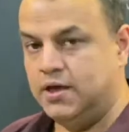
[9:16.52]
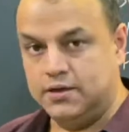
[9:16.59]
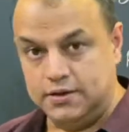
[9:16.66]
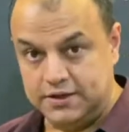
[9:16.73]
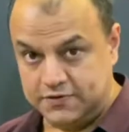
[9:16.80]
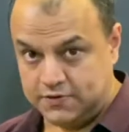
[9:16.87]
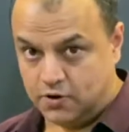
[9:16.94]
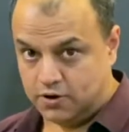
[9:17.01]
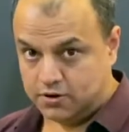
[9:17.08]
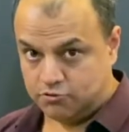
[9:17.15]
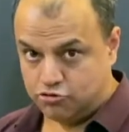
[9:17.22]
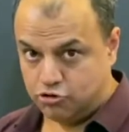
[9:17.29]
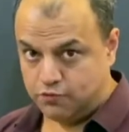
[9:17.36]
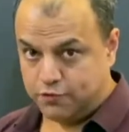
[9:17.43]
This is
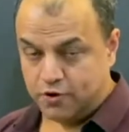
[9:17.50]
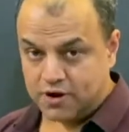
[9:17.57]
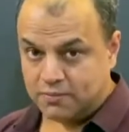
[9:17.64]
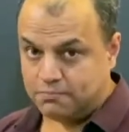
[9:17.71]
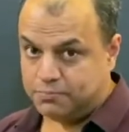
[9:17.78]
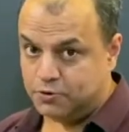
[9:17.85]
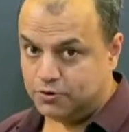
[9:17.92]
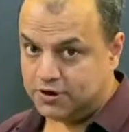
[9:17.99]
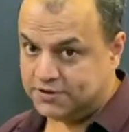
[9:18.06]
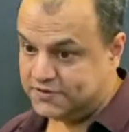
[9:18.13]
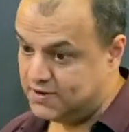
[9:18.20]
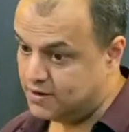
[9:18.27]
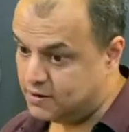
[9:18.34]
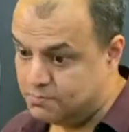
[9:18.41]
not true for
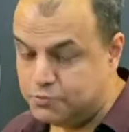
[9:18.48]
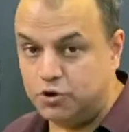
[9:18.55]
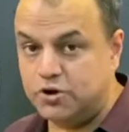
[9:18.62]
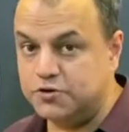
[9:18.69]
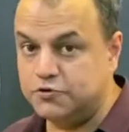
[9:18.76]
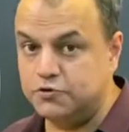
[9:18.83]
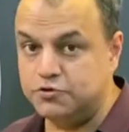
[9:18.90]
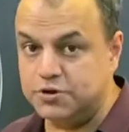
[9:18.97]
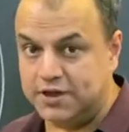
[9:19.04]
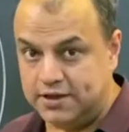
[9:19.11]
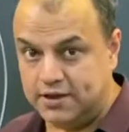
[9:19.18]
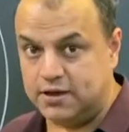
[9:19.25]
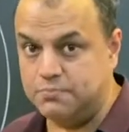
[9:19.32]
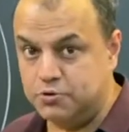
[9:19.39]
computers. In the computer,
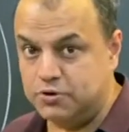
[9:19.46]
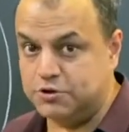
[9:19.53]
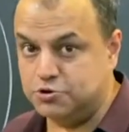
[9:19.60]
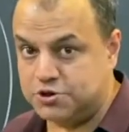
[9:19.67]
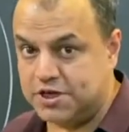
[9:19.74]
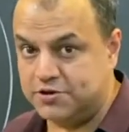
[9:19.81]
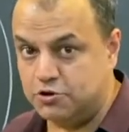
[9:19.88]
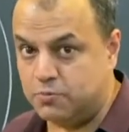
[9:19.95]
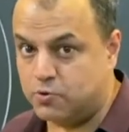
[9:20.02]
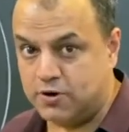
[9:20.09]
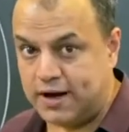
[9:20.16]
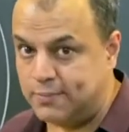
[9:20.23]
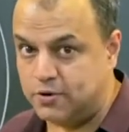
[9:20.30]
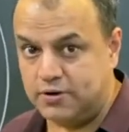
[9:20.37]
you change your
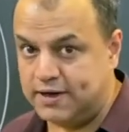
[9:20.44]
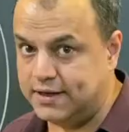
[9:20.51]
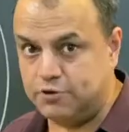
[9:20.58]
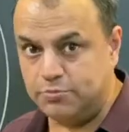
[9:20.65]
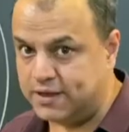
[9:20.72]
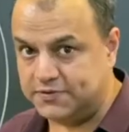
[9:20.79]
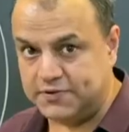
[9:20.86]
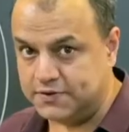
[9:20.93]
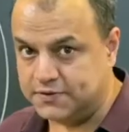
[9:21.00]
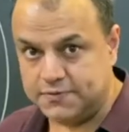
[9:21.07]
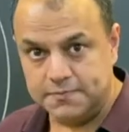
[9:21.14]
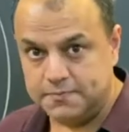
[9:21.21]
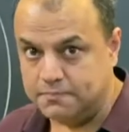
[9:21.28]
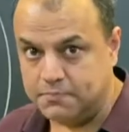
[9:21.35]
program on a day-to-day
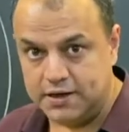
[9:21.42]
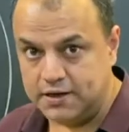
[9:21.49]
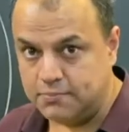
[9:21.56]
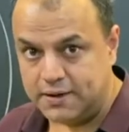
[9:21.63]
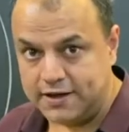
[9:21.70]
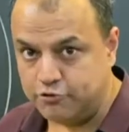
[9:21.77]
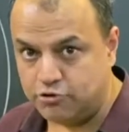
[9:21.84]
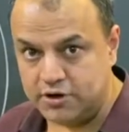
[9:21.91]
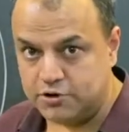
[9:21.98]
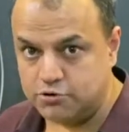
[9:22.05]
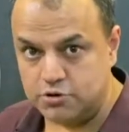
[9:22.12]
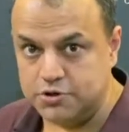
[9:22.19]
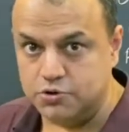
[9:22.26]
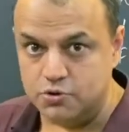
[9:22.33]
basis. But in a
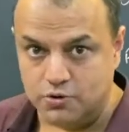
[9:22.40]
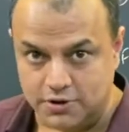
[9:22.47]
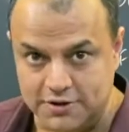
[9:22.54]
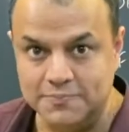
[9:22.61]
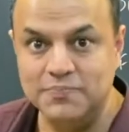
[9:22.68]
microcontroller, you don't.